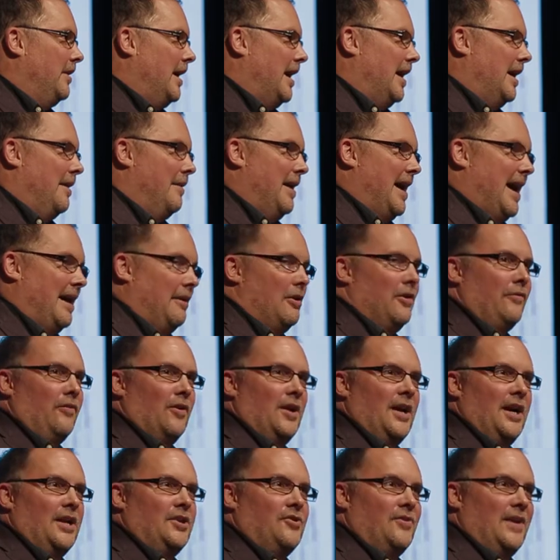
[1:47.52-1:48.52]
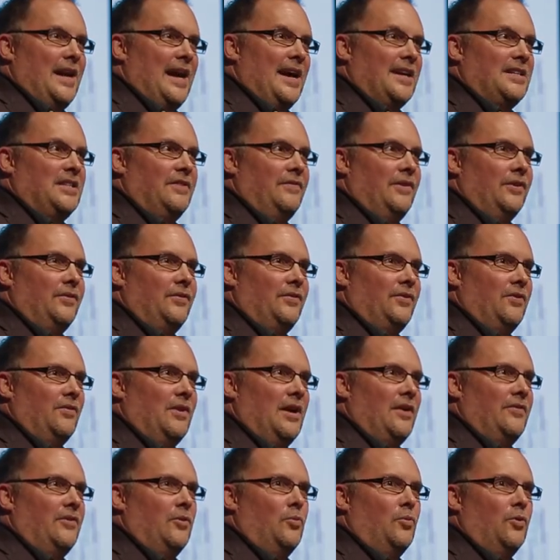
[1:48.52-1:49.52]
over 100 activists
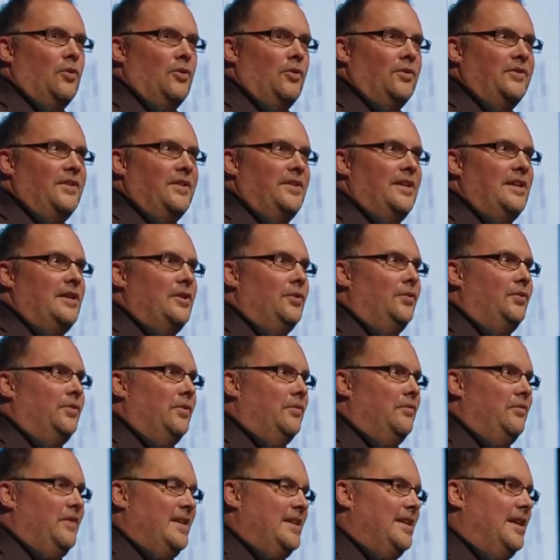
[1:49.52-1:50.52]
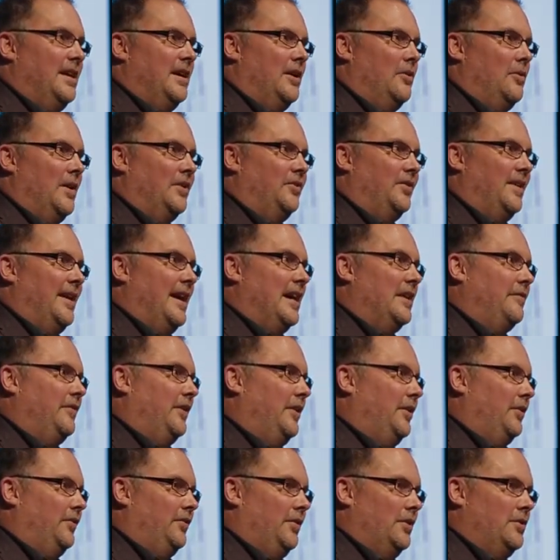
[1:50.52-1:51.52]
around the world in the use of video as an
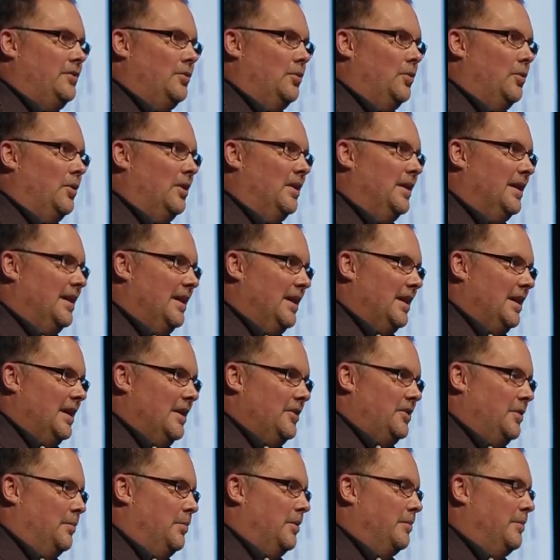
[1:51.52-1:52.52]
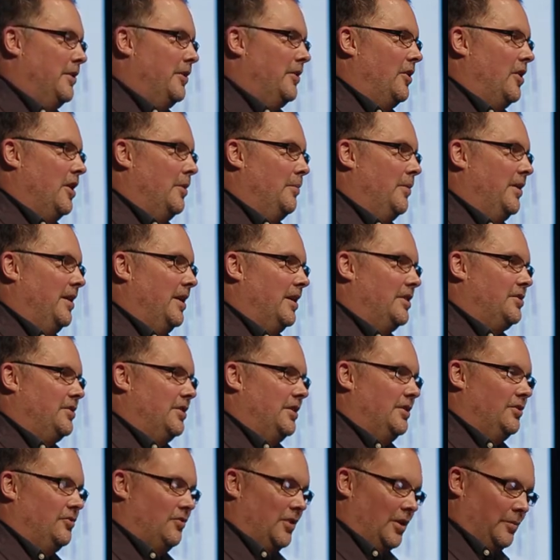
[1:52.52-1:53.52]
advocacy tool to promote harm
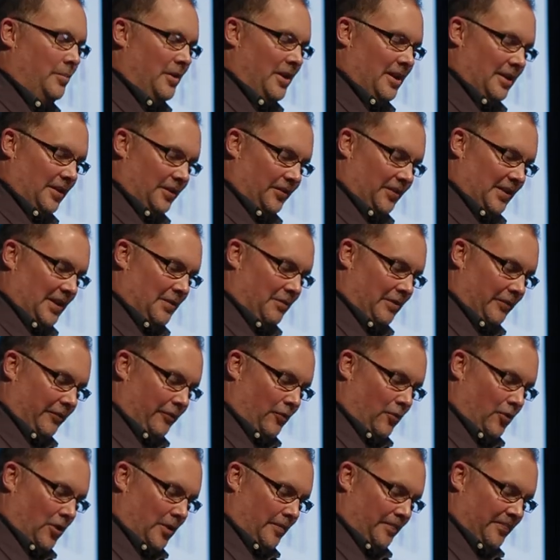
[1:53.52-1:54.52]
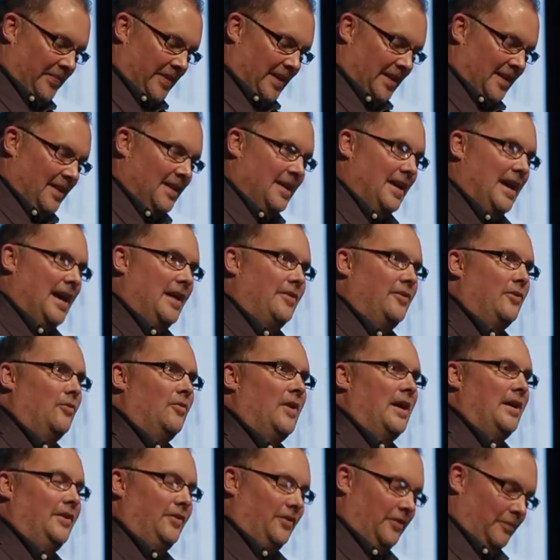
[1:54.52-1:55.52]
reduction, drug policy reform, and the
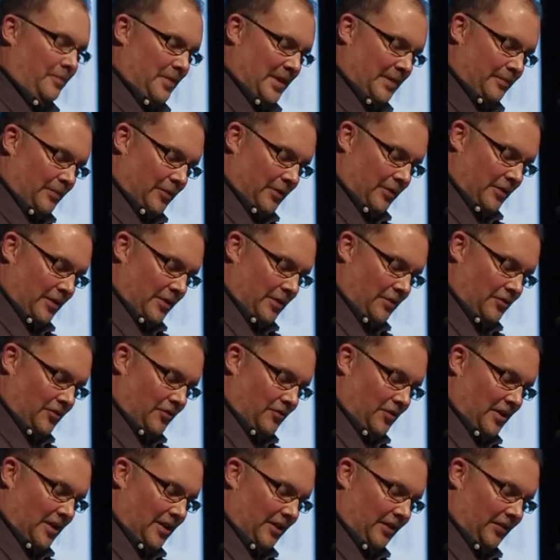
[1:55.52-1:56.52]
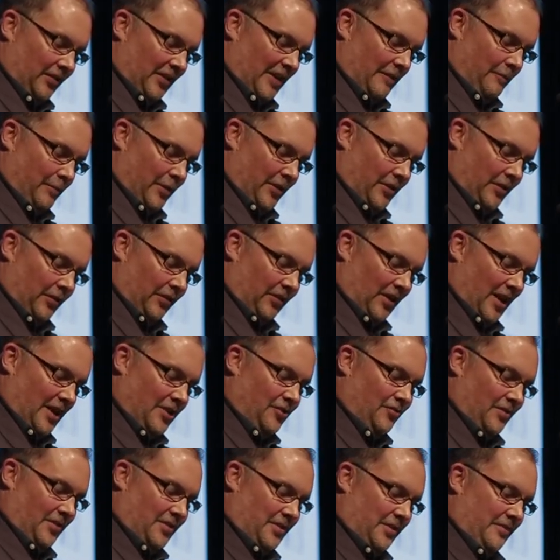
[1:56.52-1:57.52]
rights of people who use drugs. They've produced
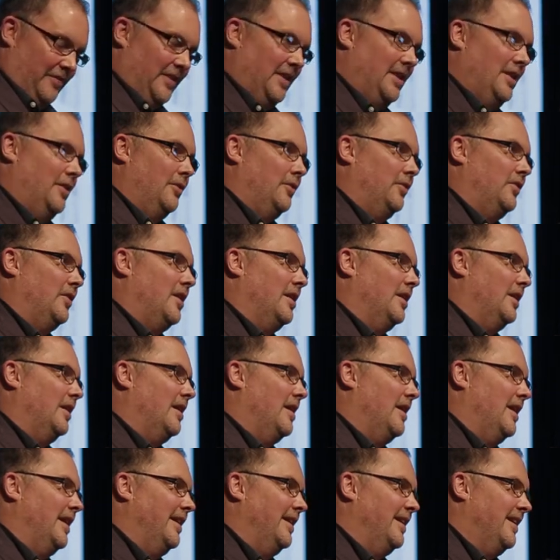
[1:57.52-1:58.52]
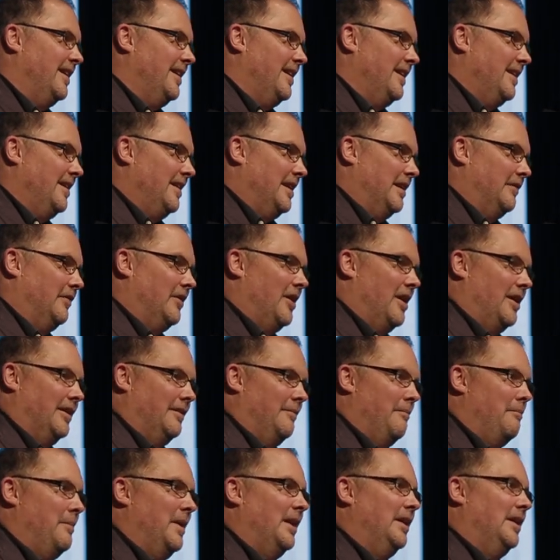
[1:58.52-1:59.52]
hundreds of videos online that have
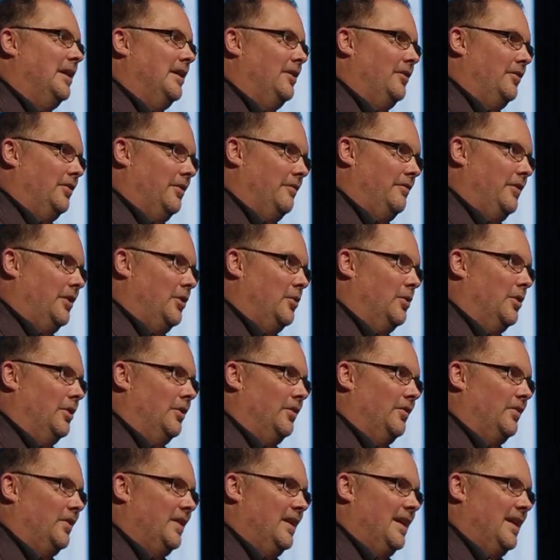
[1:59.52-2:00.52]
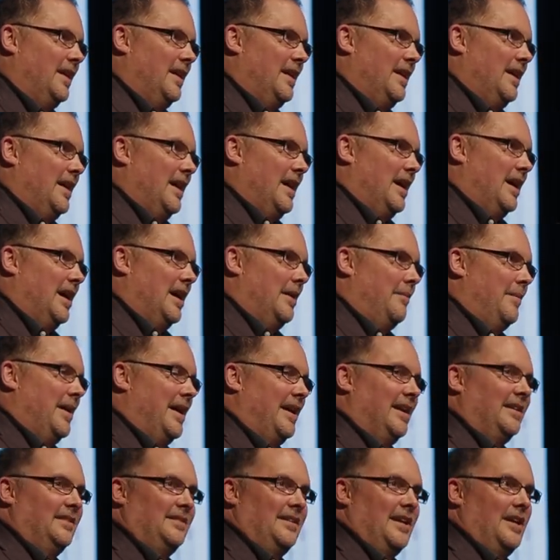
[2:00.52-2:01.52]
gotten millions of viewers.
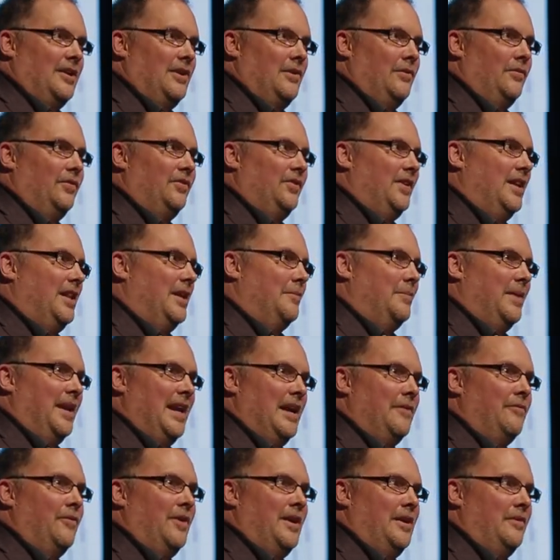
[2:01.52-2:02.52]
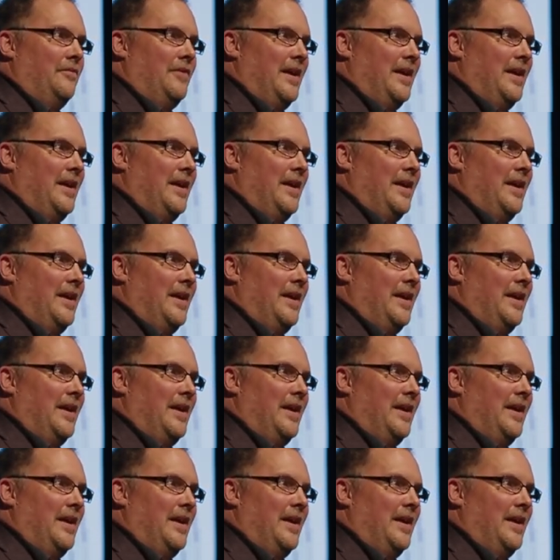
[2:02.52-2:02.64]
And I say you see them at every